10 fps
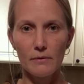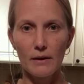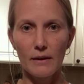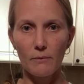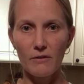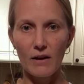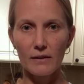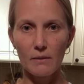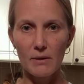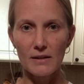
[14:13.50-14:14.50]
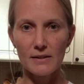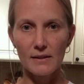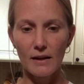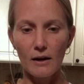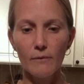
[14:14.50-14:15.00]
And then we've got the beans
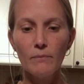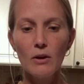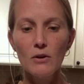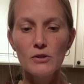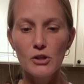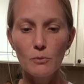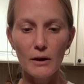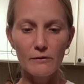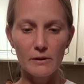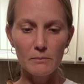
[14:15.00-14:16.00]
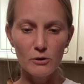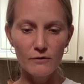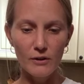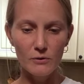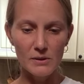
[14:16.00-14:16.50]
in there. So you wanna
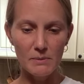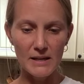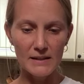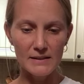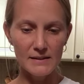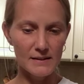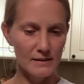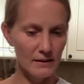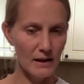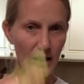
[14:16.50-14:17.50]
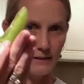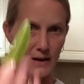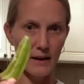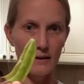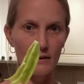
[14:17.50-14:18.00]
remove those beans and
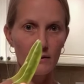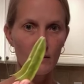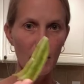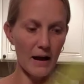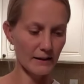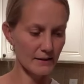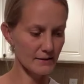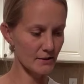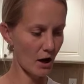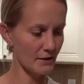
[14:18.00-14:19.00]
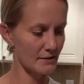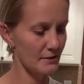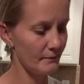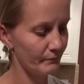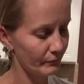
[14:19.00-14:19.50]
then the pod gets
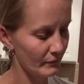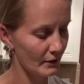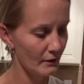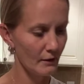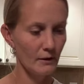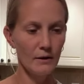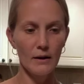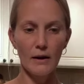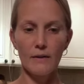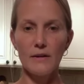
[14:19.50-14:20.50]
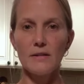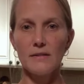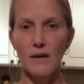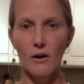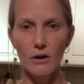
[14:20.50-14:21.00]
tossed. And
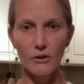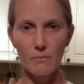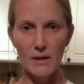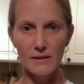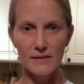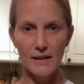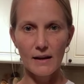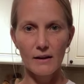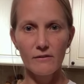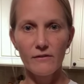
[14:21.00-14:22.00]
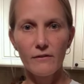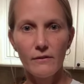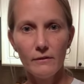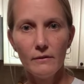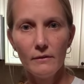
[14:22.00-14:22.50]
these are all the beans that I've